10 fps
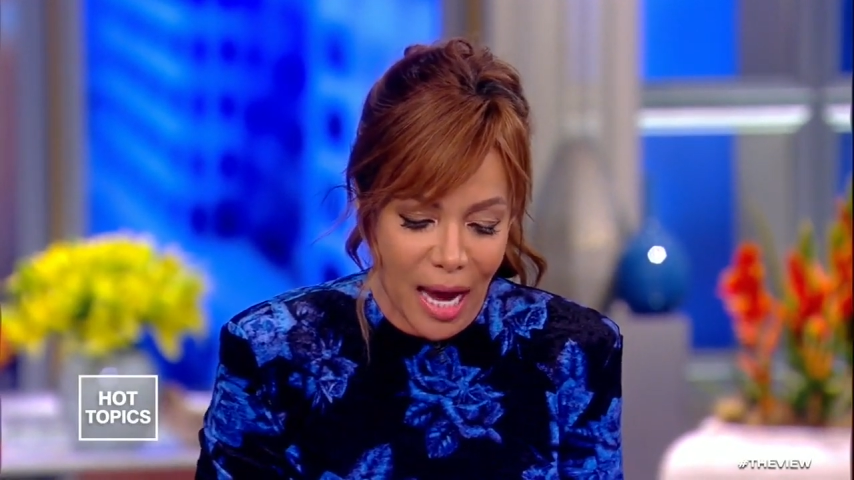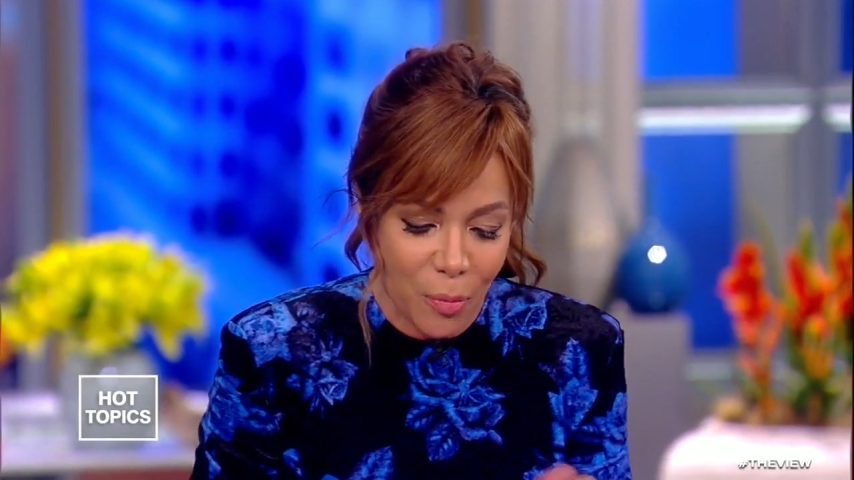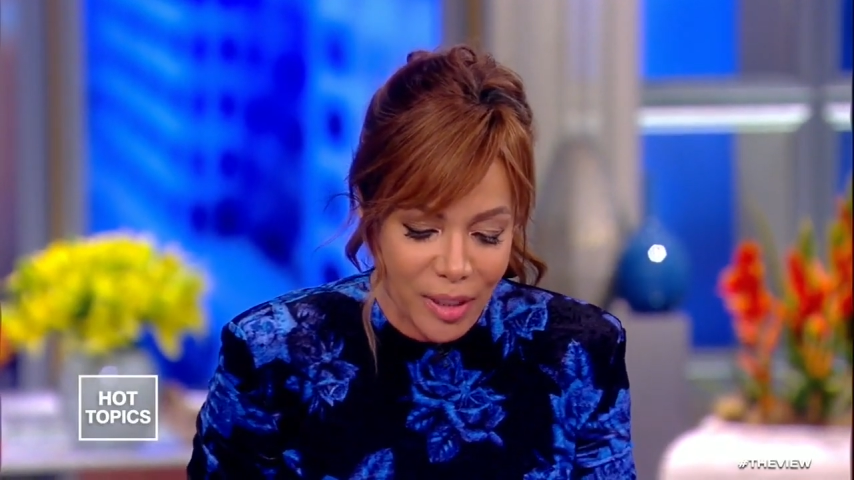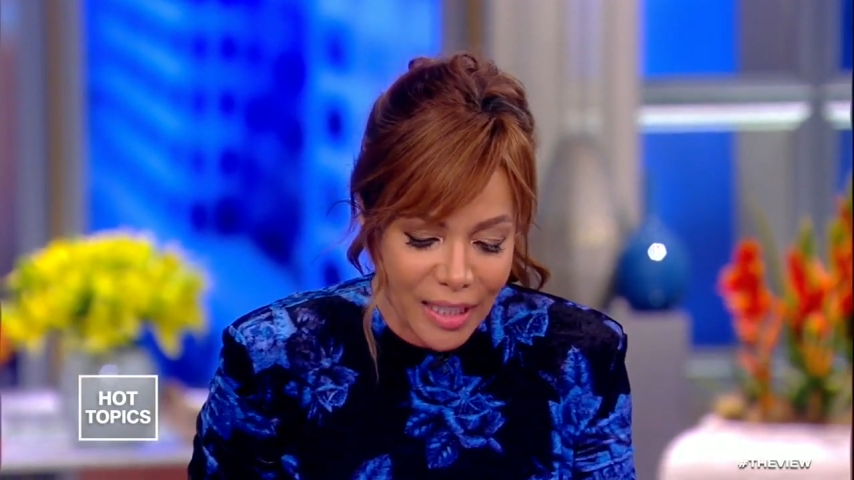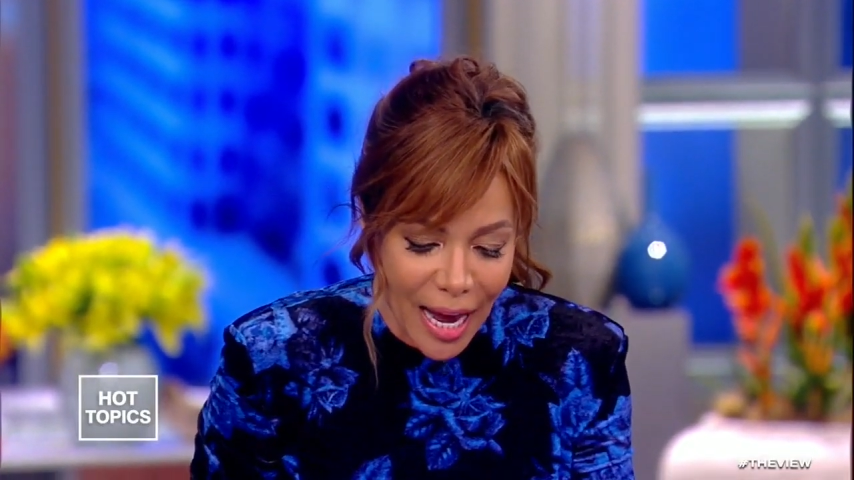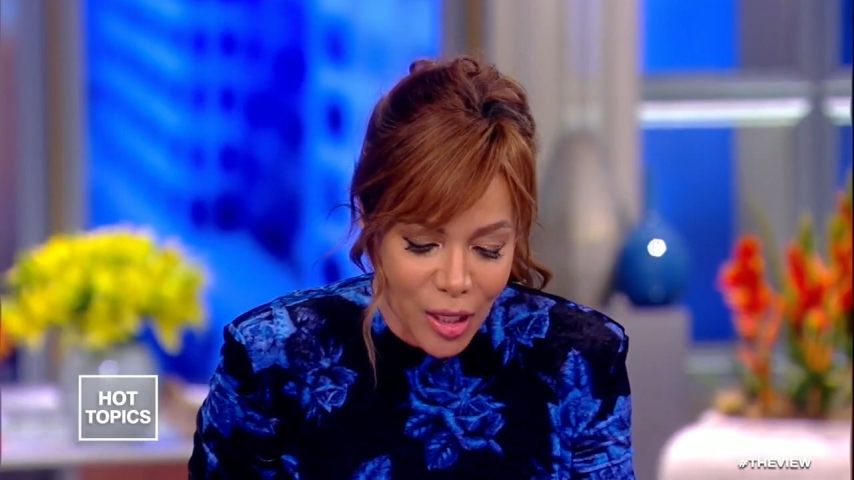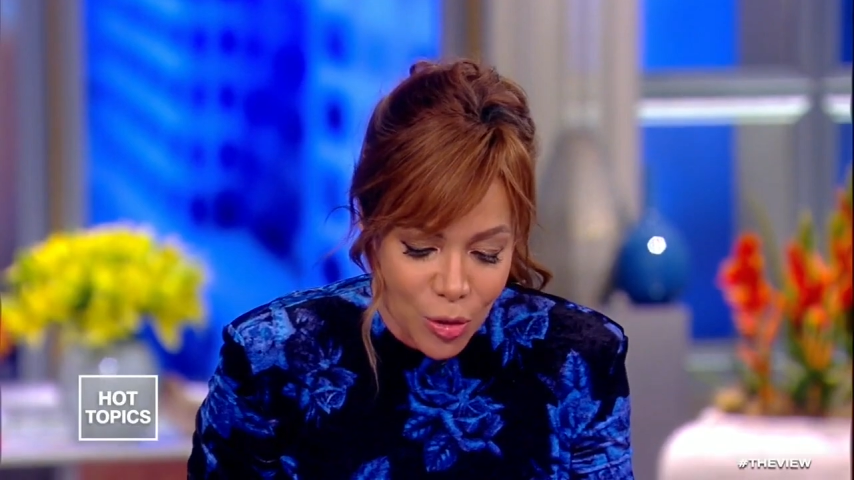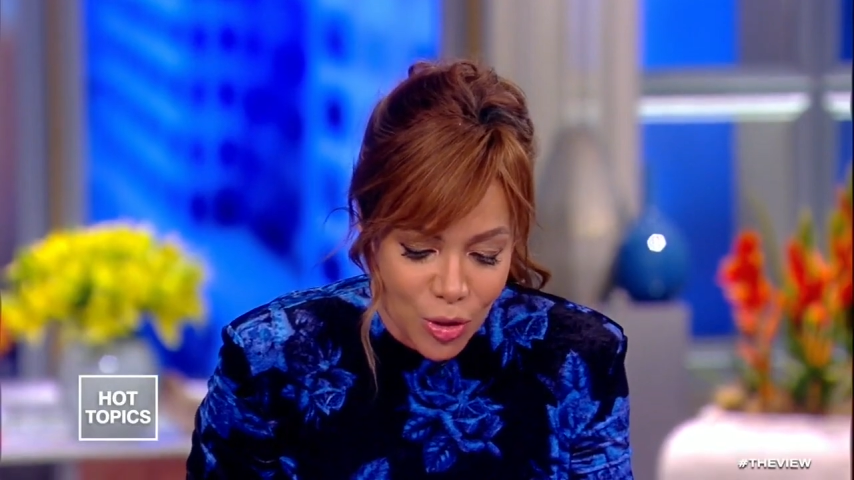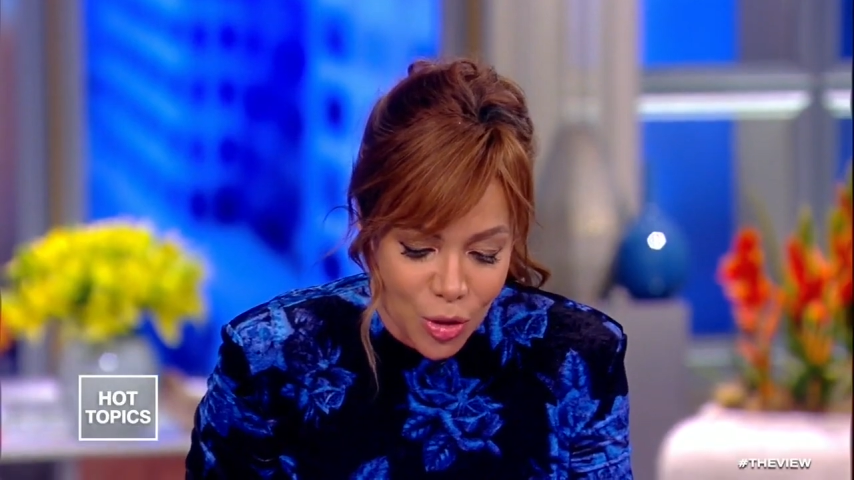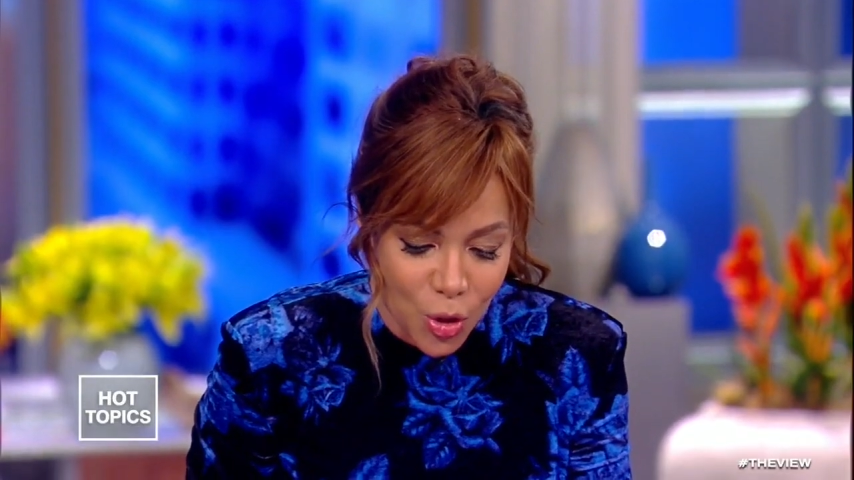I would like you
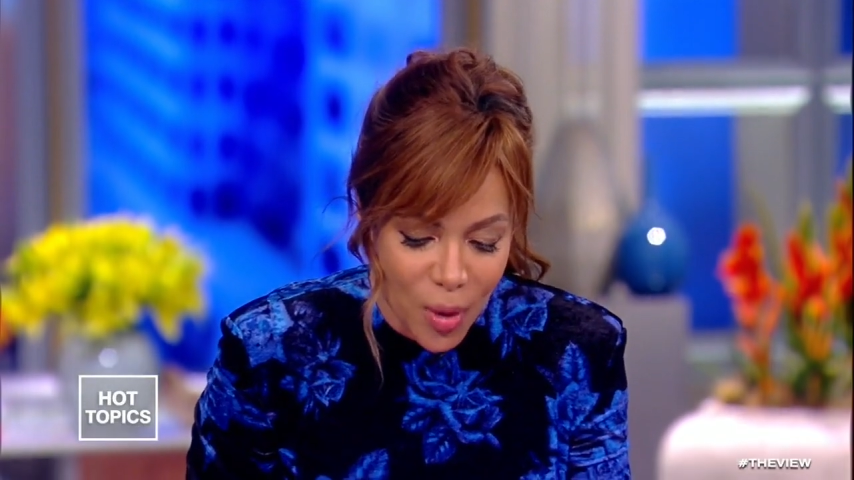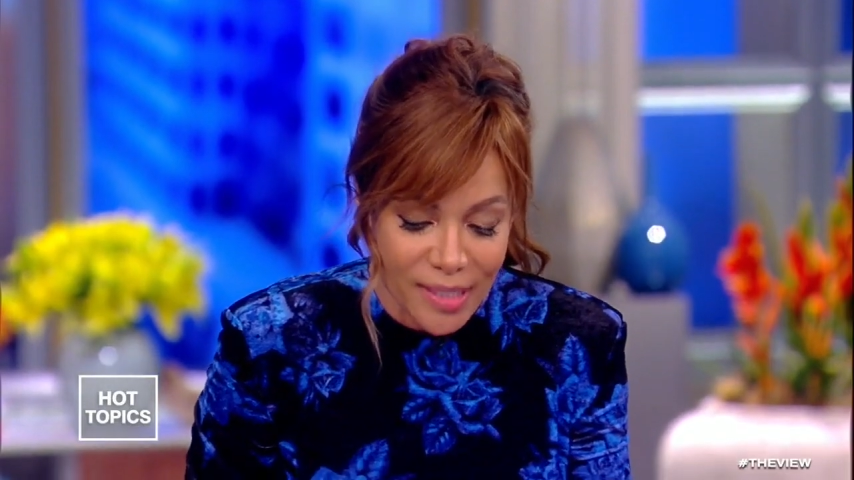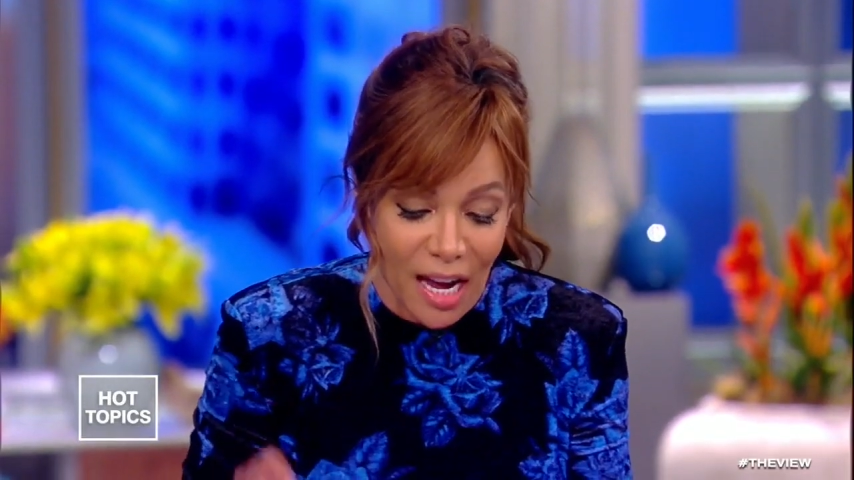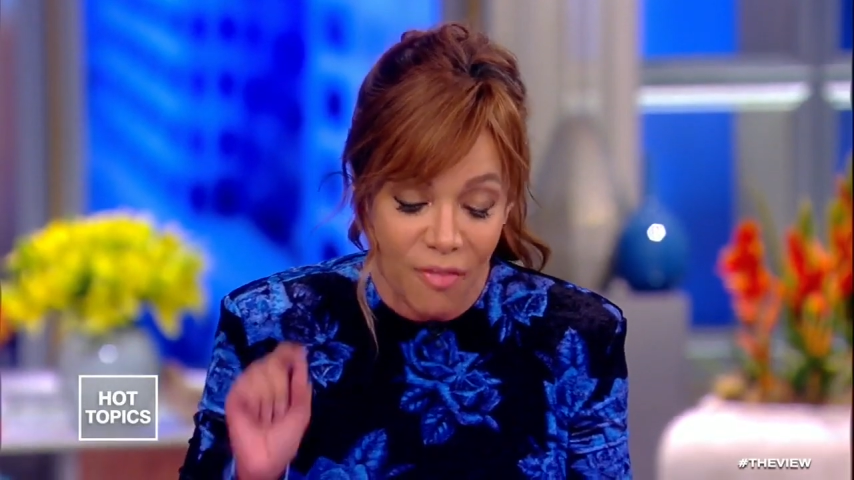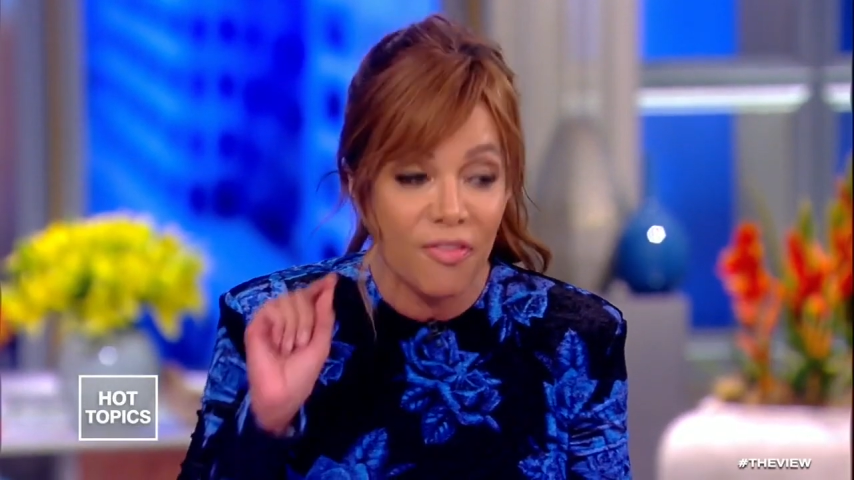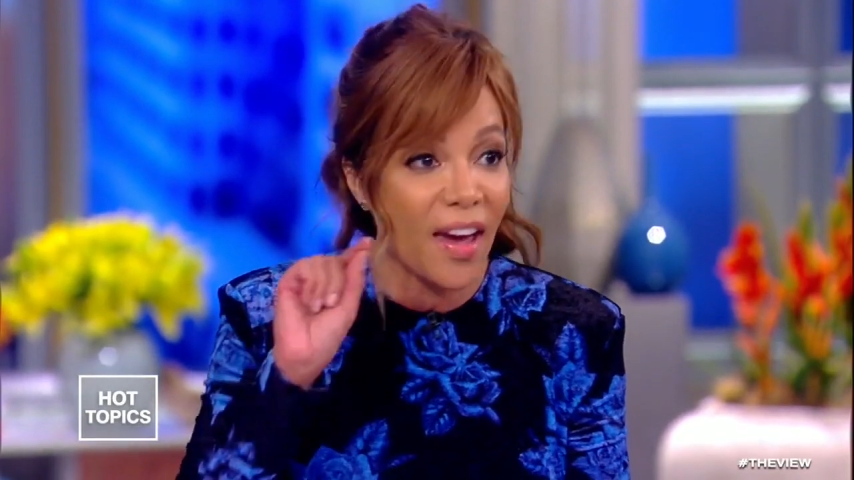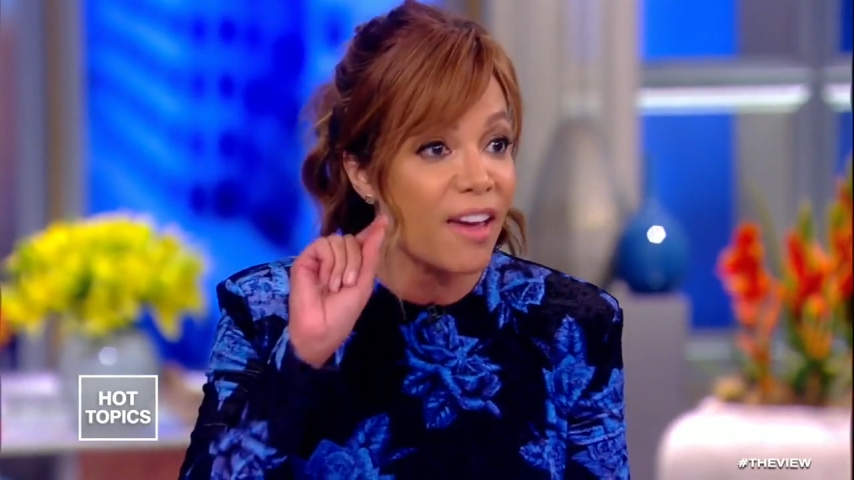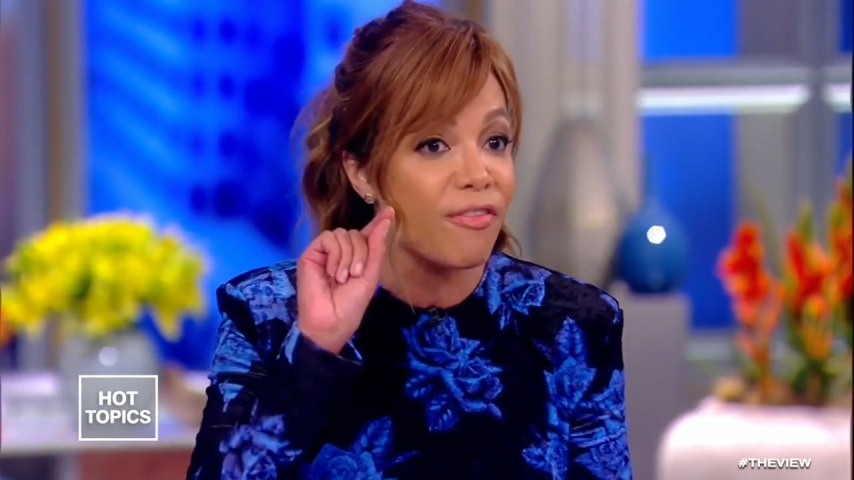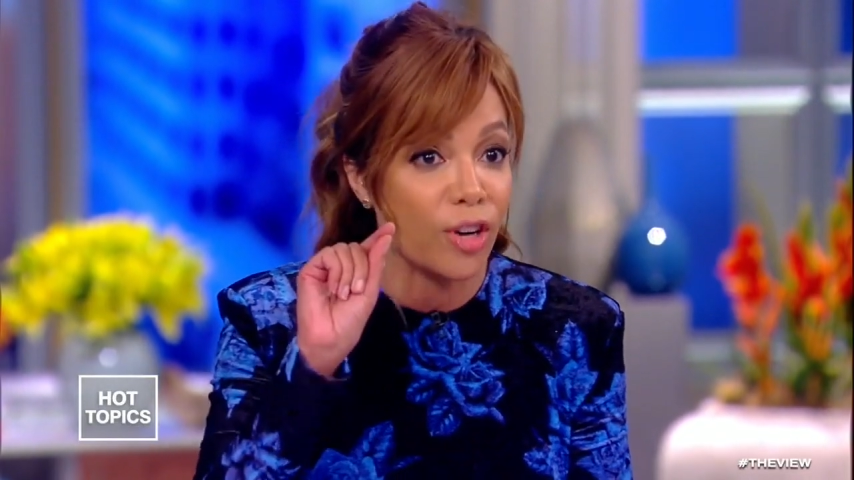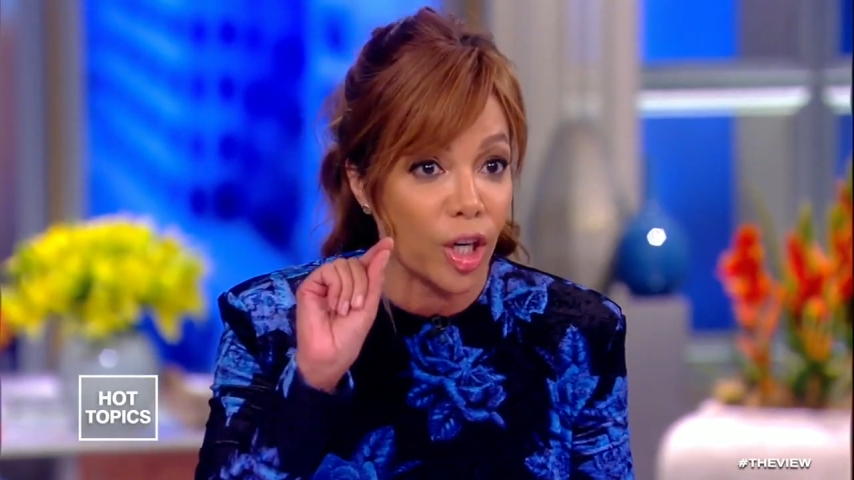to do us a
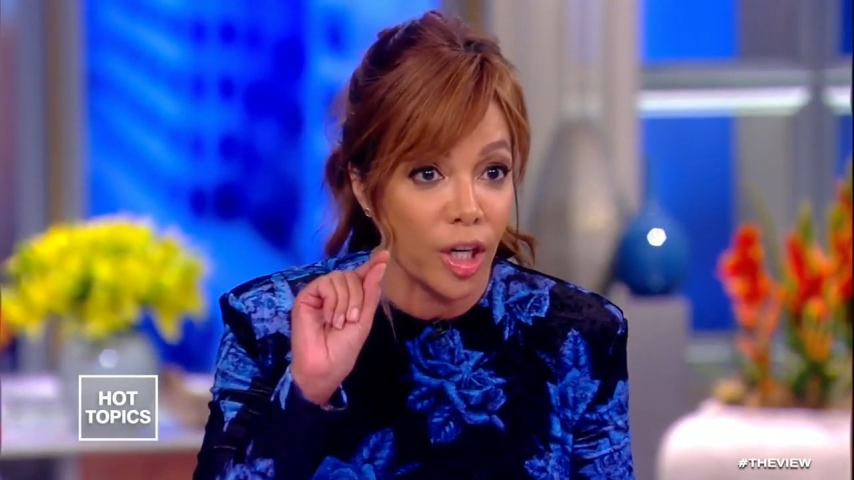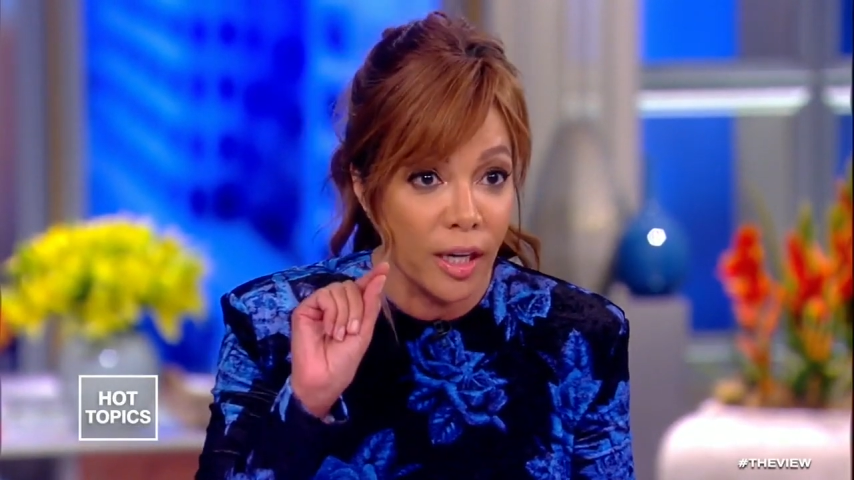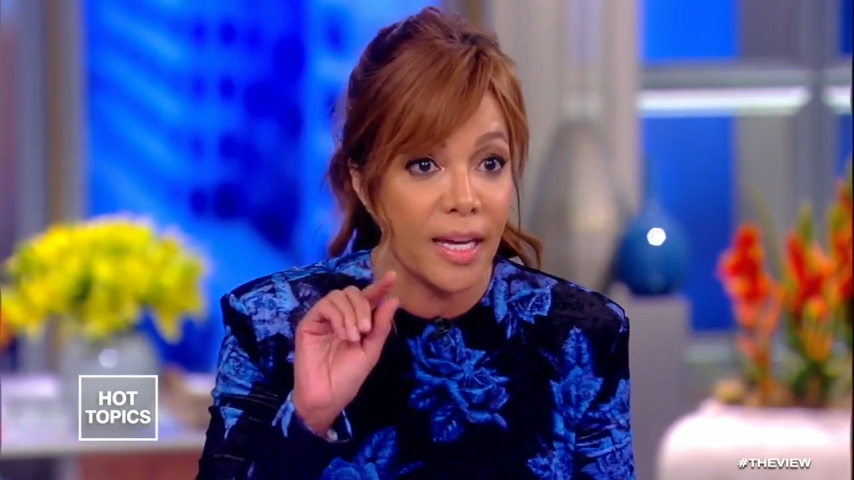favor